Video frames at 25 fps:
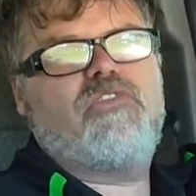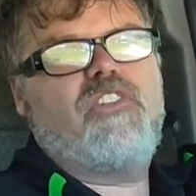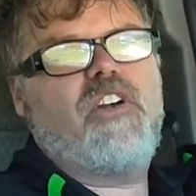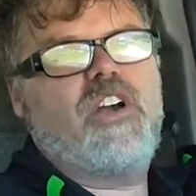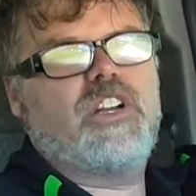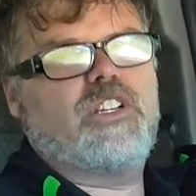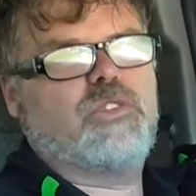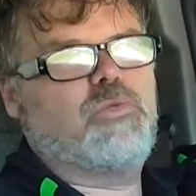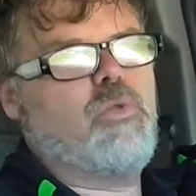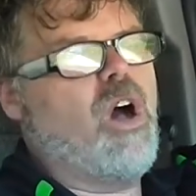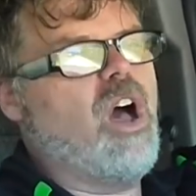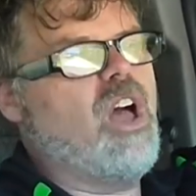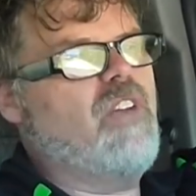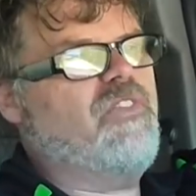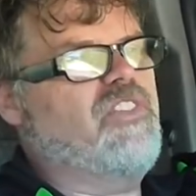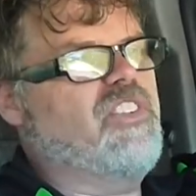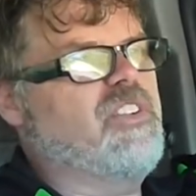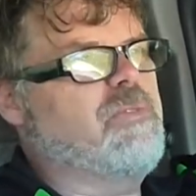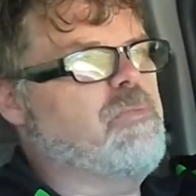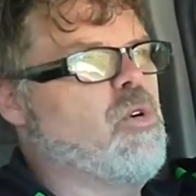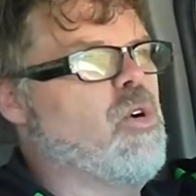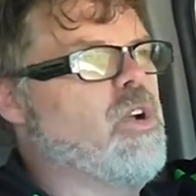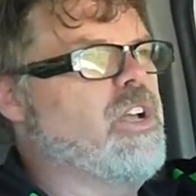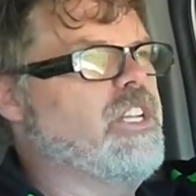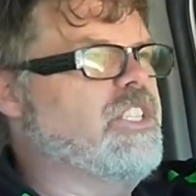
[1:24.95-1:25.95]
as far as
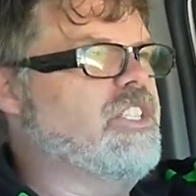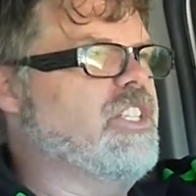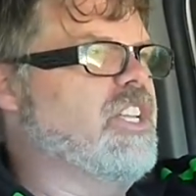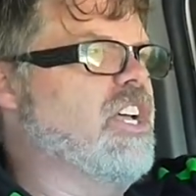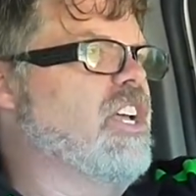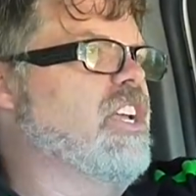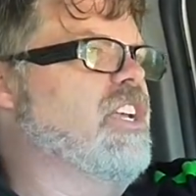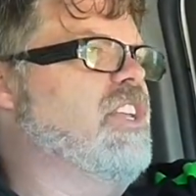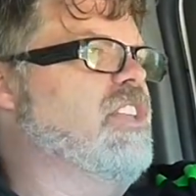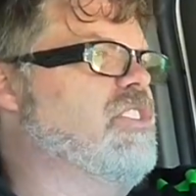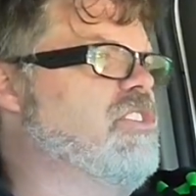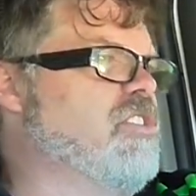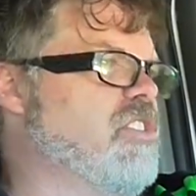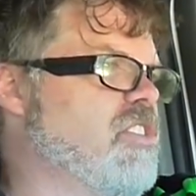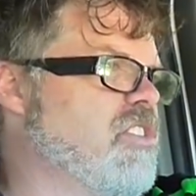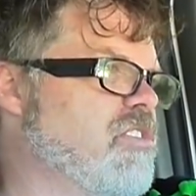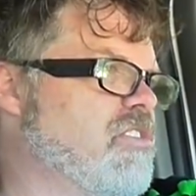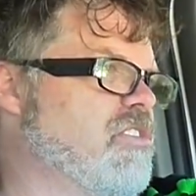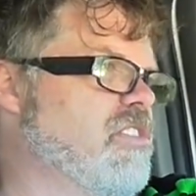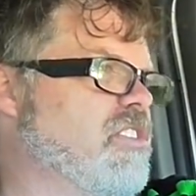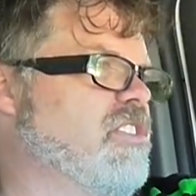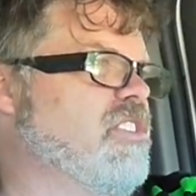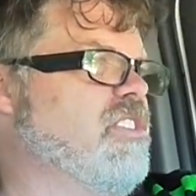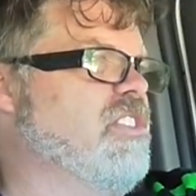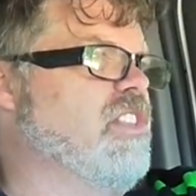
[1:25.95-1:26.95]
Watford, boys, to tell you the
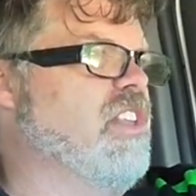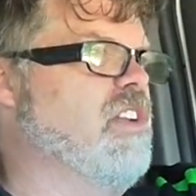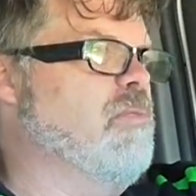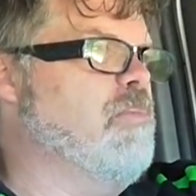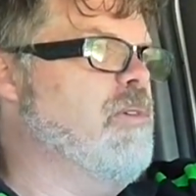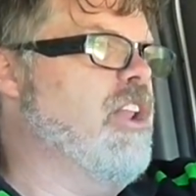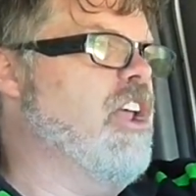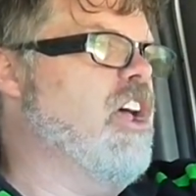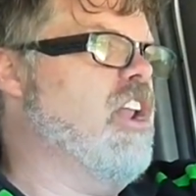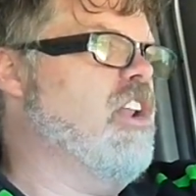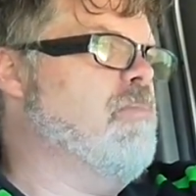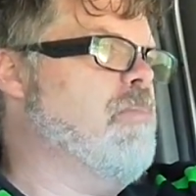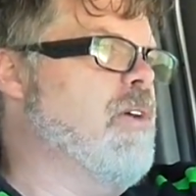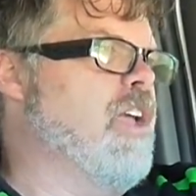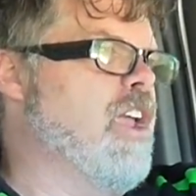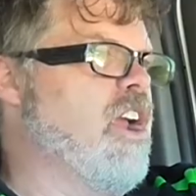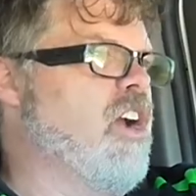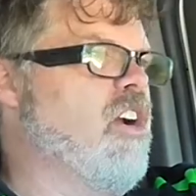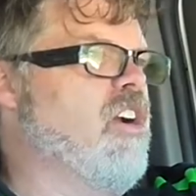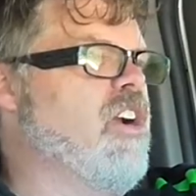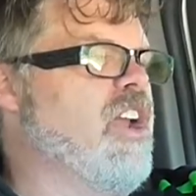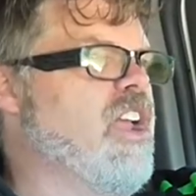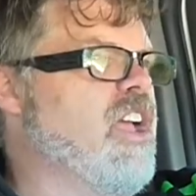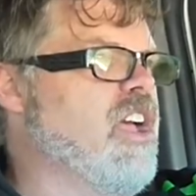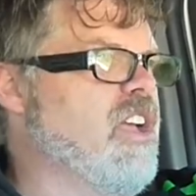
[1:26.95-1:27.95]
truth. A little bit out of my
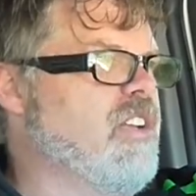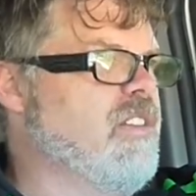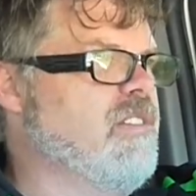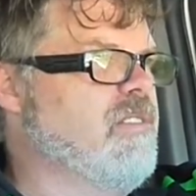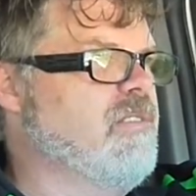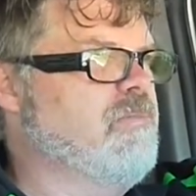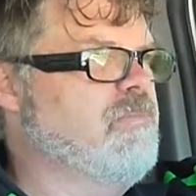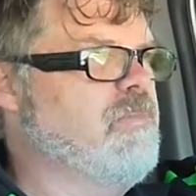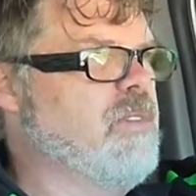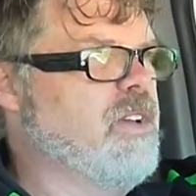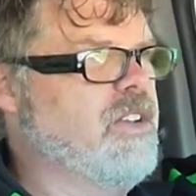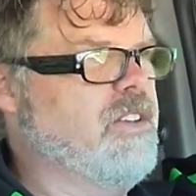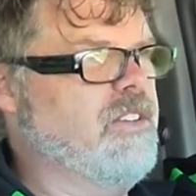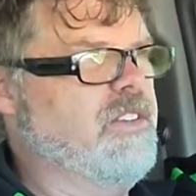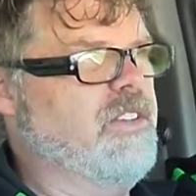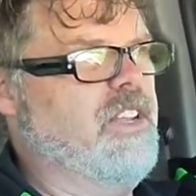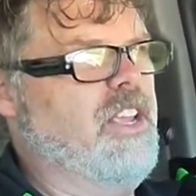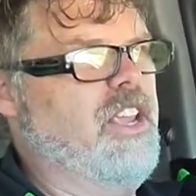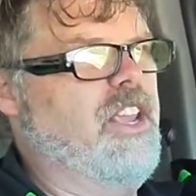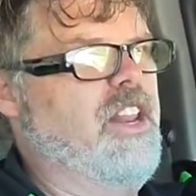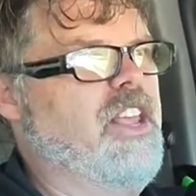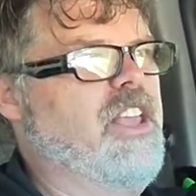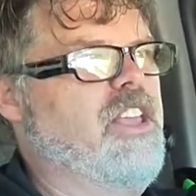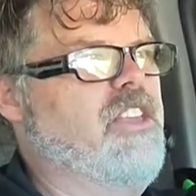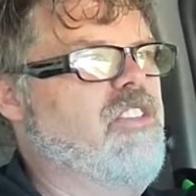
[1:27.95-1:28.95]
area, but
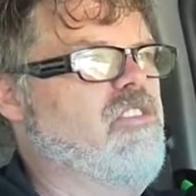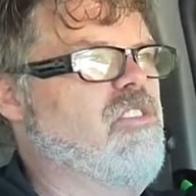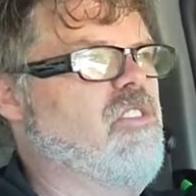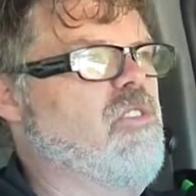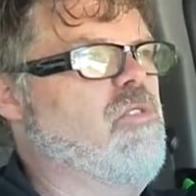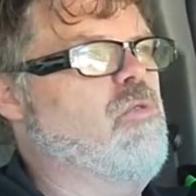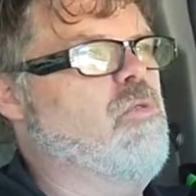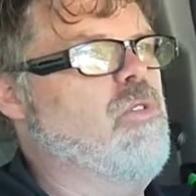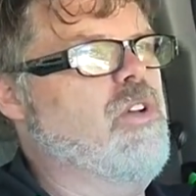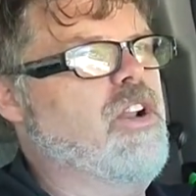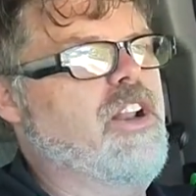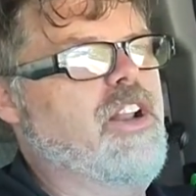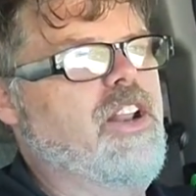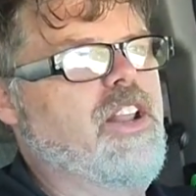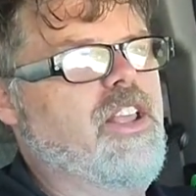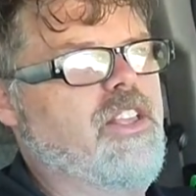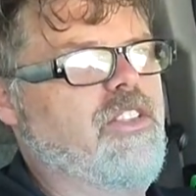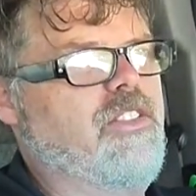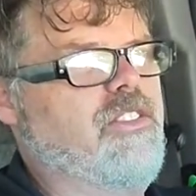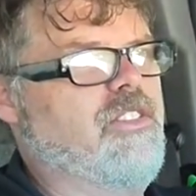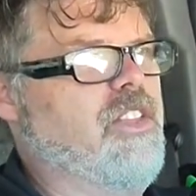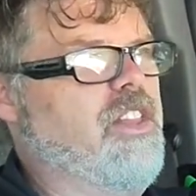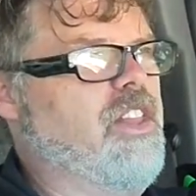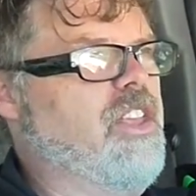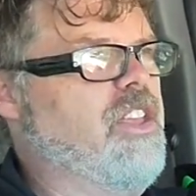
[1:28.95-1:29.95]
it is what it
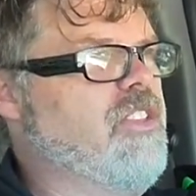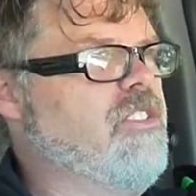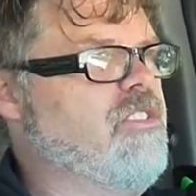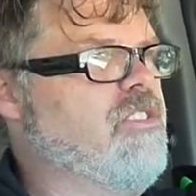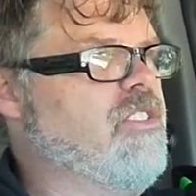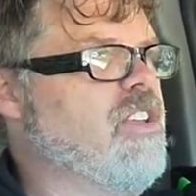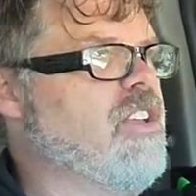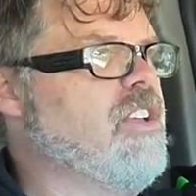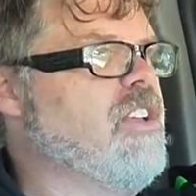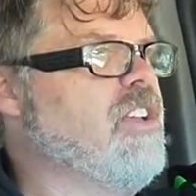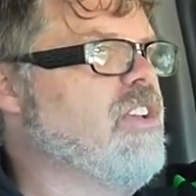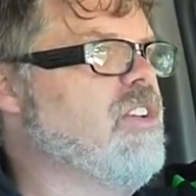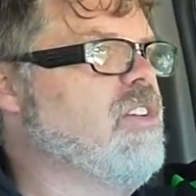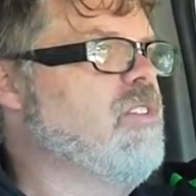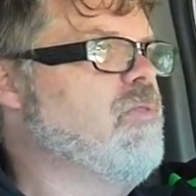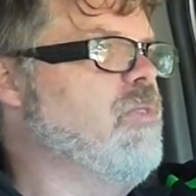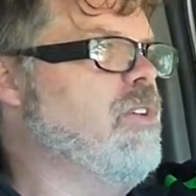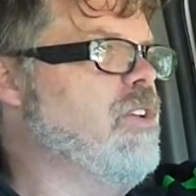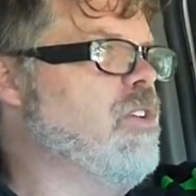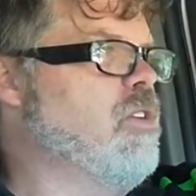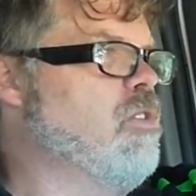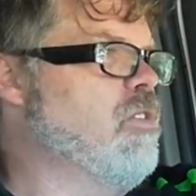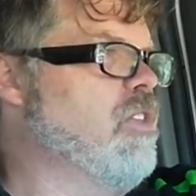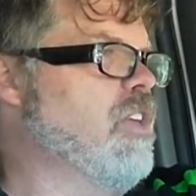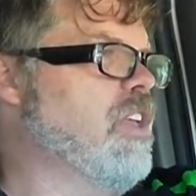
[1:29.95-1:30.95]
is. It is,
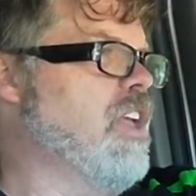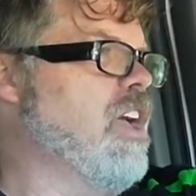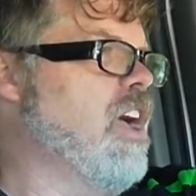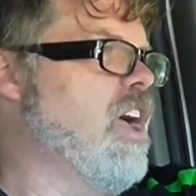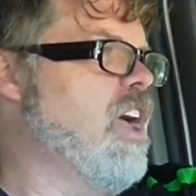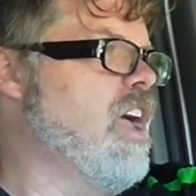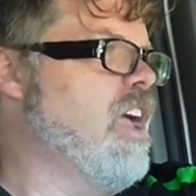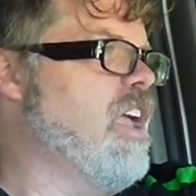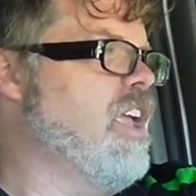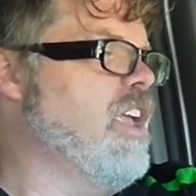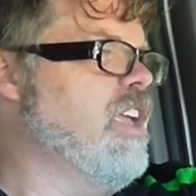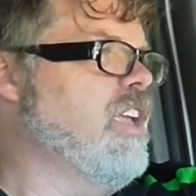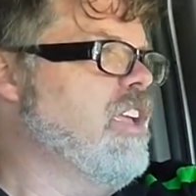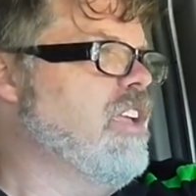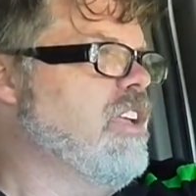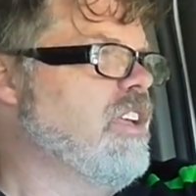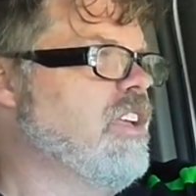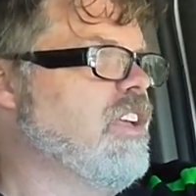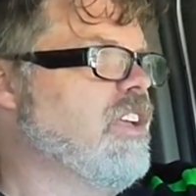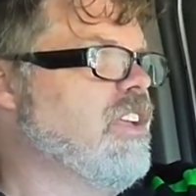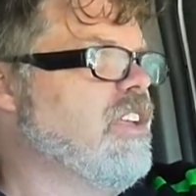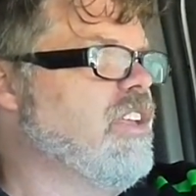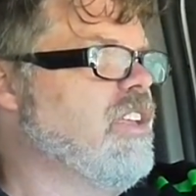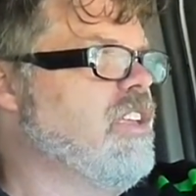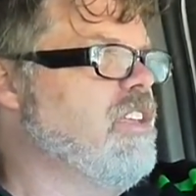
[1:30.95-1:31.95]
we know the guy,
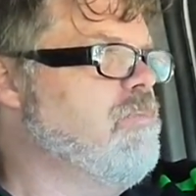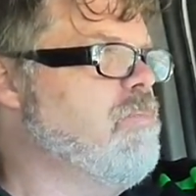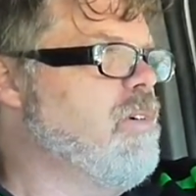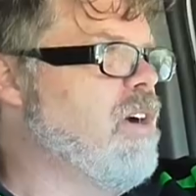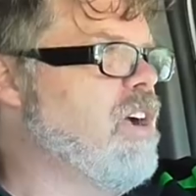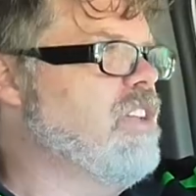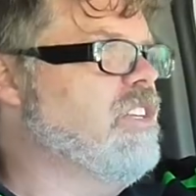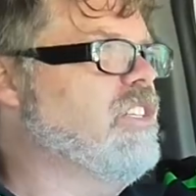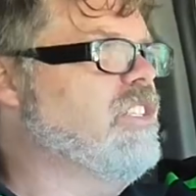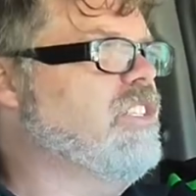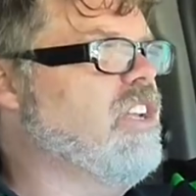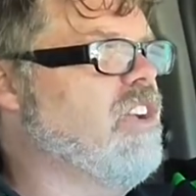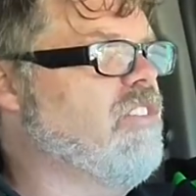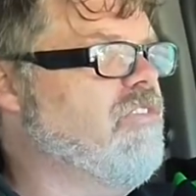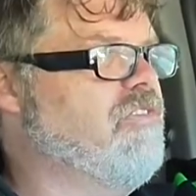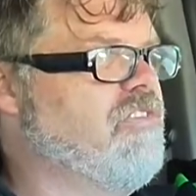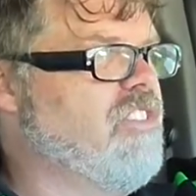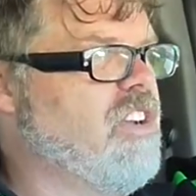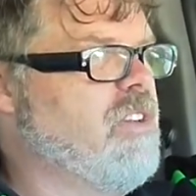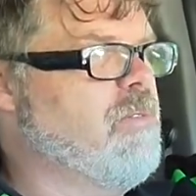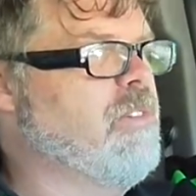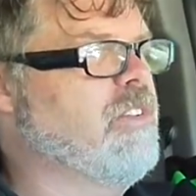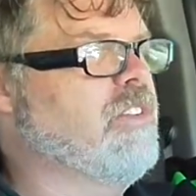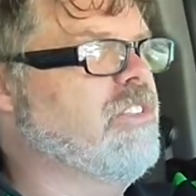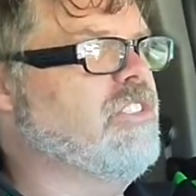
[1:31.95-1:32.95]
he buys stuff
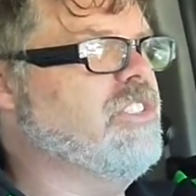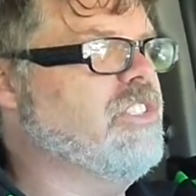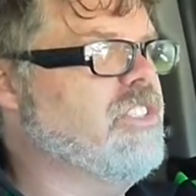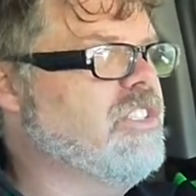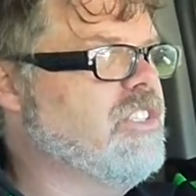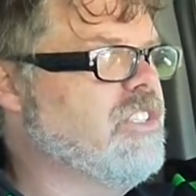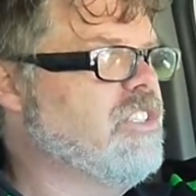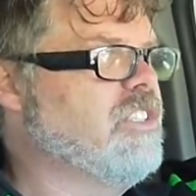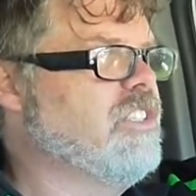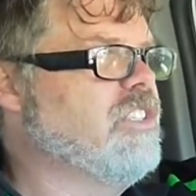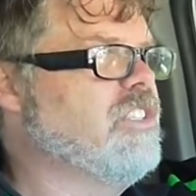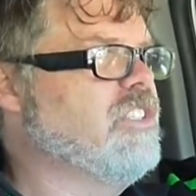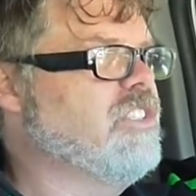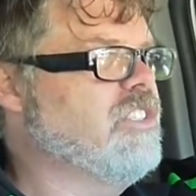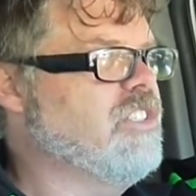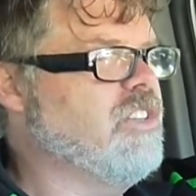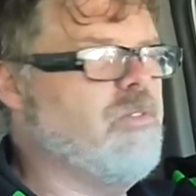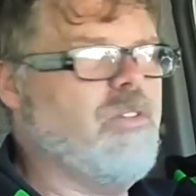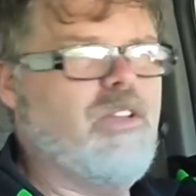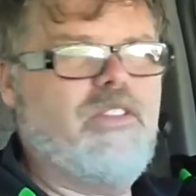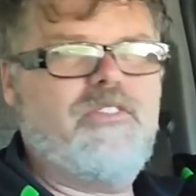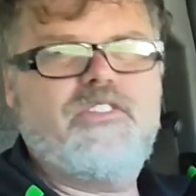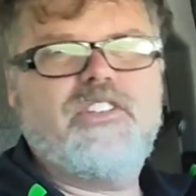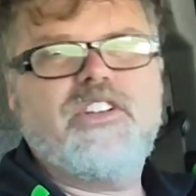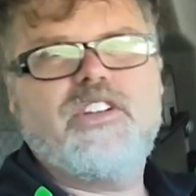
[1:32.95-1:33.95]
from us, so
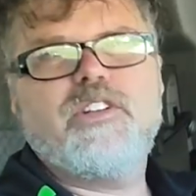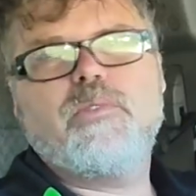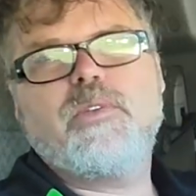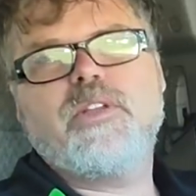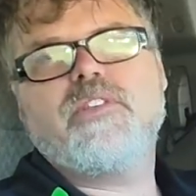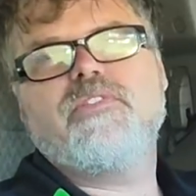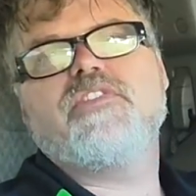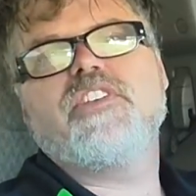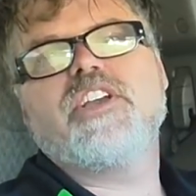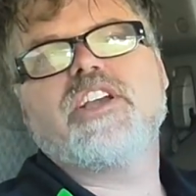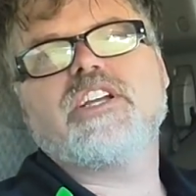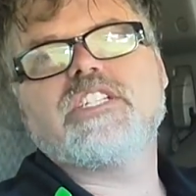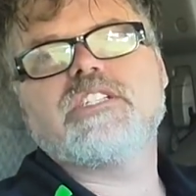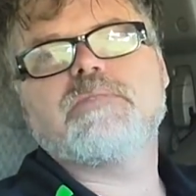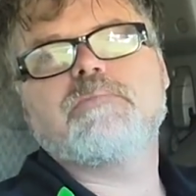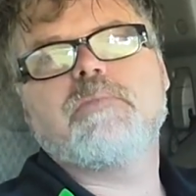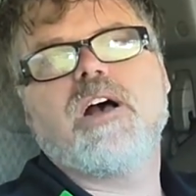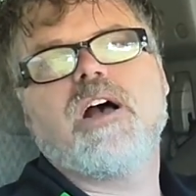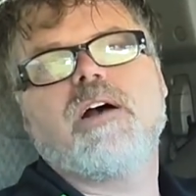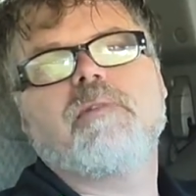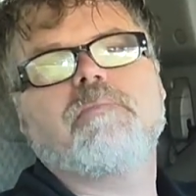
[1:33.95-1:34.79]
we figured we'd fix him